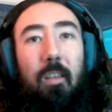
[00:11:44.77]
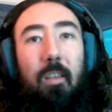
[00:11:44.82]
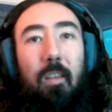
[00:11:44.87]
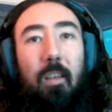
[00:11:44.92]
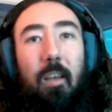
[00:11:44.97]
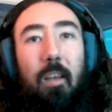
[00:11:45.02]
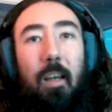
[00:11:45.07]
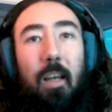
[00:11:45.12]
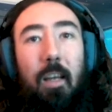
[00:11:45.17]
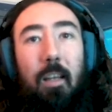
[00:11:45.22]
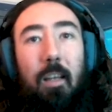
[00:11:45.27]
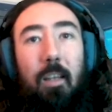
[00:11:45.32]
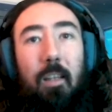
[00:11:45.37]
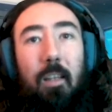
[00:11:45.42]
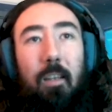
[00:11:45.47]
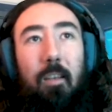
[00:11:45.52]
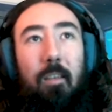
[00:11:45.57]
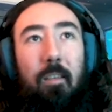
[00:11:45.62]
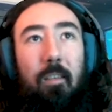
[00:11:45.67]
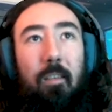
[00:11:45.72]

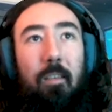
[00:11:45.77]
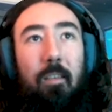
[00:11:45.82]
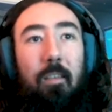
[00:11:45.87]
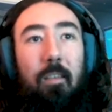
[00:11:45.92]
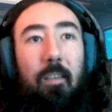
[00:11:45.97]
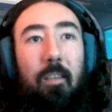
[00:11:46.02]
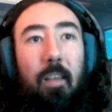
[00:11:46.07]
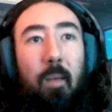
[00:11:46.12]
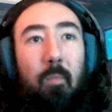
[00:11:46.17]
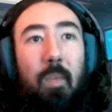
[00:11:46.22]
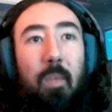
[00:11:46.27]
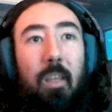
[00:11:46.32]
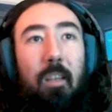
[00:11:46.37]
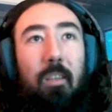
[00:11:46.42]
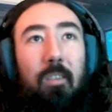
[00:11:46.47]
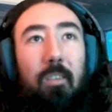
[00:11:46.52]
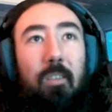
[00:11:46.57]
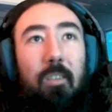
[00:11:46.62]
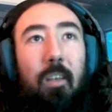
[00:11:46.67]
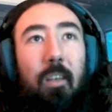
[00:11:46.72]
and that
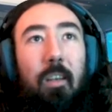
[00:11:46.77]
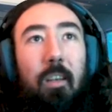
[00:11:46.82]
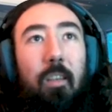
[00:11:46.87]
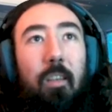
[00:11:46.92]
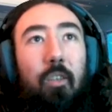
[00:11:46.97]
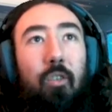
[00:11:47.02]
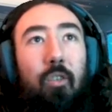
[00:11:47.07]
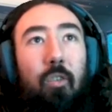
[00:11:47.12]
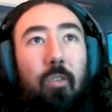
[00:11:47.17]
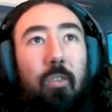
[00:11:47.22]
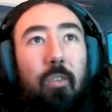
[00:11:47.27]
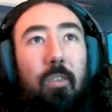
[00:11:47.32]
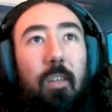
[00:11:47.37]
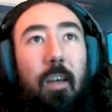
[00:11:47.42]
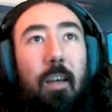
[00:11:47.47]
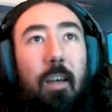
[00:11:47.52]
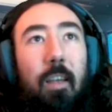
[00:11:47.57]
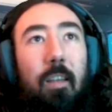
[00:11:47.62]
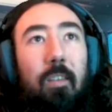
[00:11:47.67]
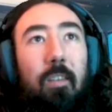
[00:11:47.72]
means that they should just
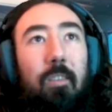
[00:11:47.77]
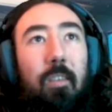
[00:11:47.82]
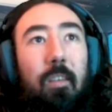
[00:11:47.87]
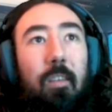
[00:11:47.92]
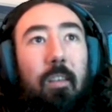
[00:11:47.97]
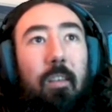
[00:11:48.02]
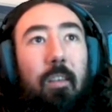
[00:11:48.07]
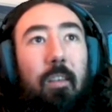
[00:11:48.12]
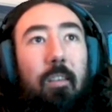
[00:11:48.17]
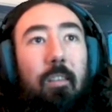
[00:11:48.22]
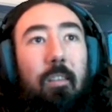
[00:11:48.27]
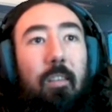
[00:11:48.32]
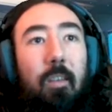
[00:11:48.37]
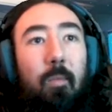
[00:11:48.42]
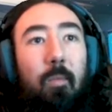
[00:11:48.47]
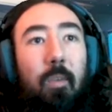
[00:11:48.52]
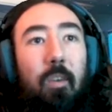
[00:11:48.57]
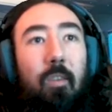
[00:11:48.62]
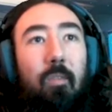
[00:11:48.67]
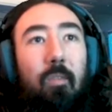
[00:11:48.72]
die instantly. There
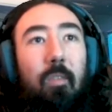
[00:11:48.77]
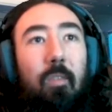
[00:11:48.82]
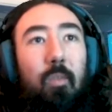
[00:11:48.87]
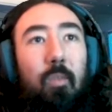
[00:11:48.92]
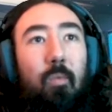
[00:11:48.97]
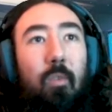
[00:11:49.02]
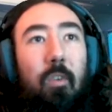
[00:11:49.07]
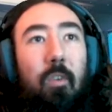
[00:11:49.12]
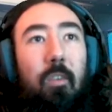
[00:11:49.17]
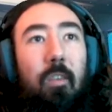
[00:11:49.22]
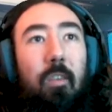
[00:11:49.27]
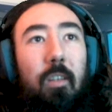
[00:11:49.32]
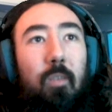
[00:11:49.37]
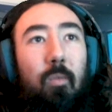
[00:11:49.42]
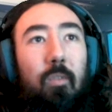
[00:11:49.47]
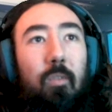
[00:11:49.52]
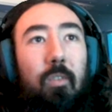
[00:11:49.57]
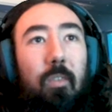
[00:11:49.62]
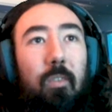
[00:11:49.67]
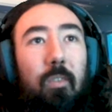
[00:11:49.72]
we go, there's one. This
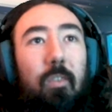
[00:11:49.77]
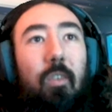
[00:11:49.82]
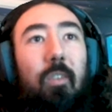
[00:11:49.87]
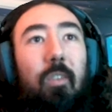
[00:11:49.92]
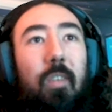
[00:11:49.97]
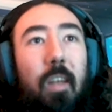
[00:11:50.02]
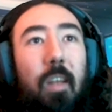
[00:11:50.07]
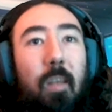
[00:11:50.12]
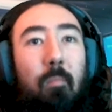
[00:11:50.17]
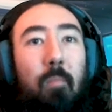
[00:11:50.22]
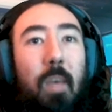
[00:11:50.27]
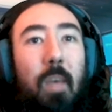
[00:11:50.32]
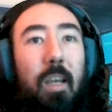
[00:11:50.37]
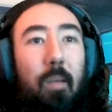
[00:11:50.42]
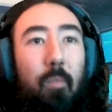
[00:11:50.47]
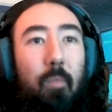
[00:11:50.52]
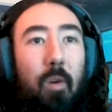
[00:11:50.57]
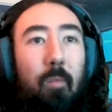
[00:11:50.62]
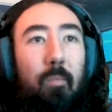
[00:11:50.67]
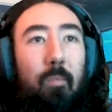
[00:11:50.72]
one's going to start sending
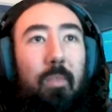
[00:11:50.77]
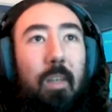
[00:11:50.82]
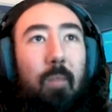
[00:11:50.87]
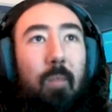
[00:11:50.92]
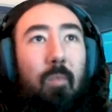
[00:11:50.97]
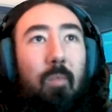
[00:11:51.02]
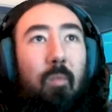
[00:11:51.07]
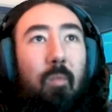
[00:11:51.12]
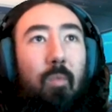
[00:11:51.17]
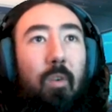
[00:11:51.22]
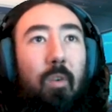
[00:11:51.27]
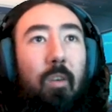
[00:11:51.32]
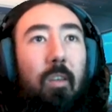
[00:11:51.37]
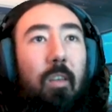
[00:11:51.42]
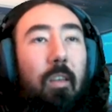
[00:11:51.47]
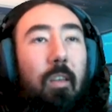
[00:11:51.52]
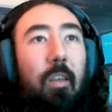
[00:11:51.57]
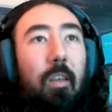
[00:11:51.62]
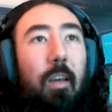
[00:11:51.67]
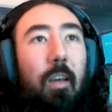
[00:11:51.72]
mega bombs at me, but
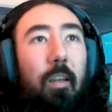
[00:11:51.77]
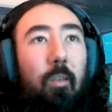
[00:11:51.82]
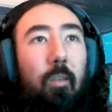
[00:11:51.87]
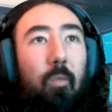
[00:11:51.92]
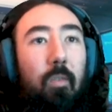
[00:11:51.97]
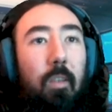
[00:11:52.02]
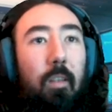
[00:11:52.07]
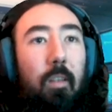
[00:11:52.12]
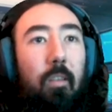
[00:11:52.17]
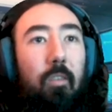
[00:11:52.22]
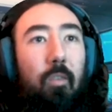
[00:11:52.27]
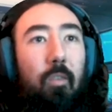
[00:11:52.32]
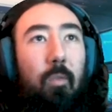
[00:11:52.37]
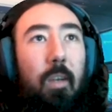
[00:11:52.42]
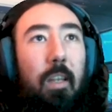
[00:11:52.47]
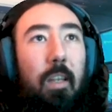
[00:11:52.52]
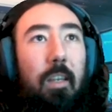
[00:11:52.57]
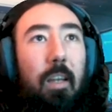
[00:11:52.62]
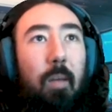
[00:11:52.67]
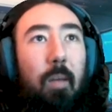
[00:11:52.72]
I don't think they'll do
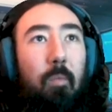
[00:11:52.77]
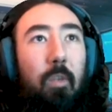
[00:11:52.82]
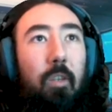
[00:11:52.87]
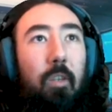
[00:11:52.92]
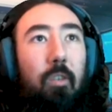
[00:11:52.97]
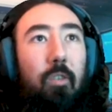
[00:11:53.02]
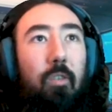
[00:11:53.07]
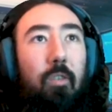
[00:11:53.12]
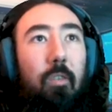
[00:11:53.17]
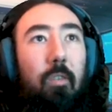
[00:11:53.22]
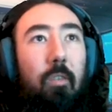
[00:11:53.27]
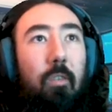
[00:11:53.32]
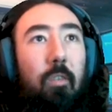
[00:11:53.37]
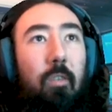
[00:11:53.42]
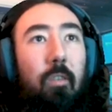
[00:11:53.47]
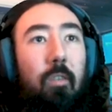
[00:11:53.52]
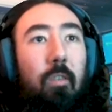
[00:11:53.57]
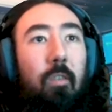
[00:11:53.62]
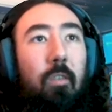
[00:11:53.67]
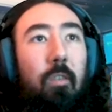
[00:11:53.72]
any damage.
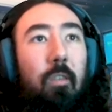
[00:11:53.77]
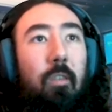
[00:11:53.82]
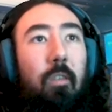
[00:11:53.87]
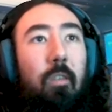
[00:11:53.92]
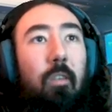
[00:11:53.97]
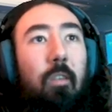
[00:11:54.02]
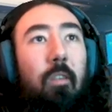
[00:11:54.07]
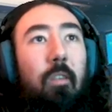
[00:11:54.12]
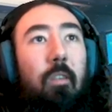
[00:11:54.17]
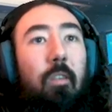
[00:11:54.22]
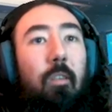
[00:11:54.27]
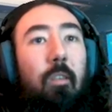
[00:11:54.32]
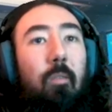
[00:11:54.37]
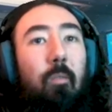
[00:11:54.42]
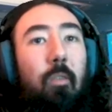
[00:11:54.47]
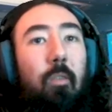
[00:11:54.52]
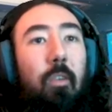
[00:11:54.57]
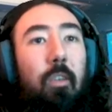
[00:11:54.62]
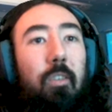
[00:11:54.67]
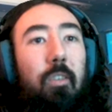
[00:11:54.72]
I
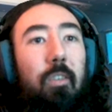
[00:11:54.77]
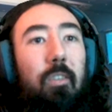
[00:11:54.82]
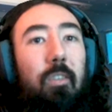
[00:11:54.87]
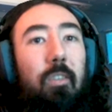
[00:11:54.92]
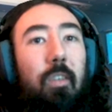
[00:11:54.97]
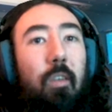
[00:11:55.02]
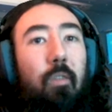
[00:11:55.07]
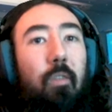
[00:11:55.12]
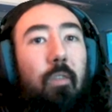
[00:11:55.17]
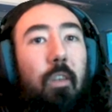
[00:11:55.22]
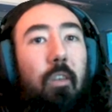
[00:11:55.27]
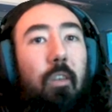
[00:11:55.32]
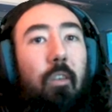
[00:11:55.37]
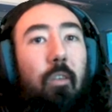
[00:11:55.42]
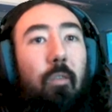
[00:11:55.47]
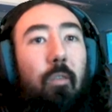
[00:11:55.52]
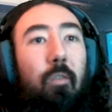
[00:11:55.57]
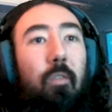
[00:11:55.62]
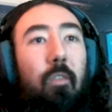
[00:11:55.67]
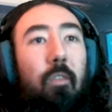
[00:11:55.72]
want to actually see if they
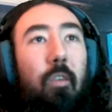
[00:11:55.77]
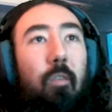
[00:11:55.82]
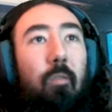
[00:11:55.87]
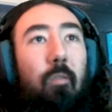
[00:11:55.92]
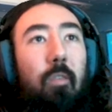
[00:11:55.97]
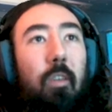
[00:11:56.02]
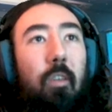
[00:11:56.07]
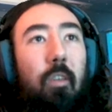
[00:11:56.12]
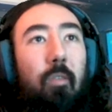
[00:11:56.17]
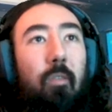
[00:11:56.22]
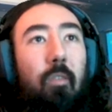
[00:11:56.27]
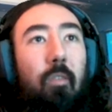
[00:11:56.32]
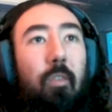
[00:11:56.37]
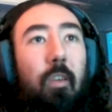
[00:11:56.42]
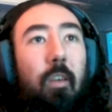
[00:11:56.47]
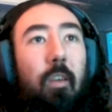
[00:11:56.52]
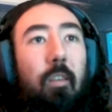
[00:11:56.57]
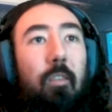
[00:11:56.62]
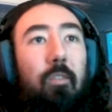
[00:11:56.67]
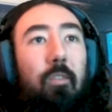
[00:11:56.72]
do. No, they don't.
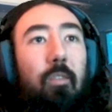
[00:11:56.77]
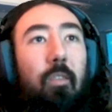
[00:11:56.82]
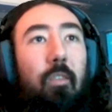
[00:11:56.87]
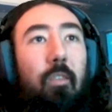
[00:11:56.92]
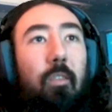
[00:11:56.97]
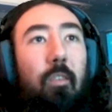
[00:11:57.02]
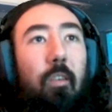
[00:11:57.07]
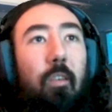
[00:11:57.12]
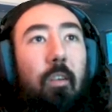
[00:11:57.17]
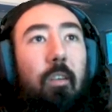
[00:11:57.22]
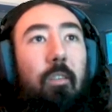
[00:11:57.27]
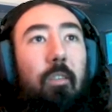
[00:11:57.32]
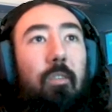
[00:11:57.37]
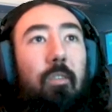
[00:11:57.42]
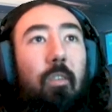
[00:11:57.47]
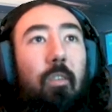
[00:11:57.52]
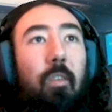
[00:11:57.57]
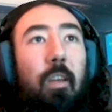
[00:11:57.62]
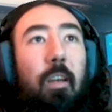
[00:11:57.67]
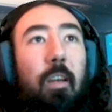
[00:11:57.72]
Okay, that's good. Alright,
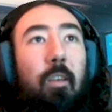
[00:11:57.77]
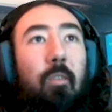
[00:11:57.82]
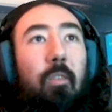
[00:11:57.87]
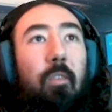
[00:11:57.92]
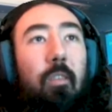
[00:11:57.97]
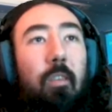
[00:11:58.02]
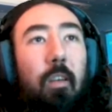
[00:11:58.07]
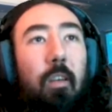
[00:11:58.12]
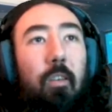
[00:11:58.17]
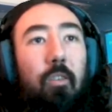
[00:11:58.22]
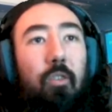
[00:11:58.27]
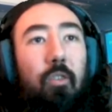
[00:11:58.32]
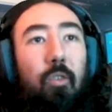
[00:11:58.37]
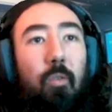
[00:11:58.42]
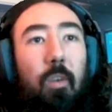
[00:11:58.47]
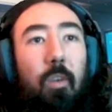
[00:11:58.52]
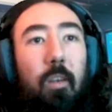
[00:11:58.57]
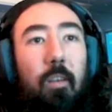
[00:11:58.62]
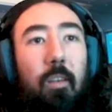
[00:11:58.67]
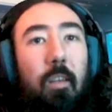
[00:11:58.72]
so now I just shoot
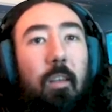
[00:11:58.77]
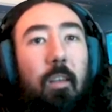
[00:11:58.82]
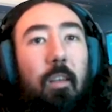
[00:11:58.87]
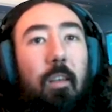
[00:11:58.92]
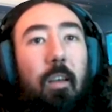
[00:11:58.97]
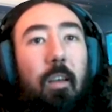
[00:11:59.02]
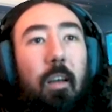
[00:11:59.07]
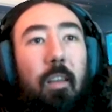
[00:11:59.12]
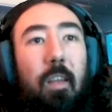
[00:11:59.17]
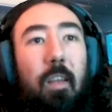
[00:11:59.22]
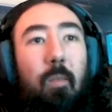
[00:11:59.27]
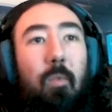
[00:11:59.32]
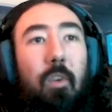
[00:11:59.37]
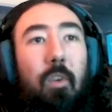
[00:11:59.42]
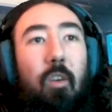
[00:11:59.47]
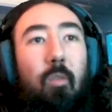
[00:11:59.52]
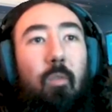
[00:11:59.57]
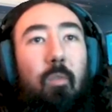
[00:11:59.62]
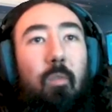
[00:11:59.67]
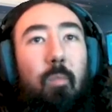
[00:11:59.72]
it, and there we
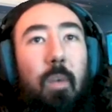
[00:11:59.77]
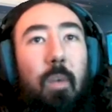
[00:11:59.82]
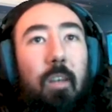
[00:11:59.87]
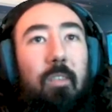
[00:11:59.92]
go, we've passed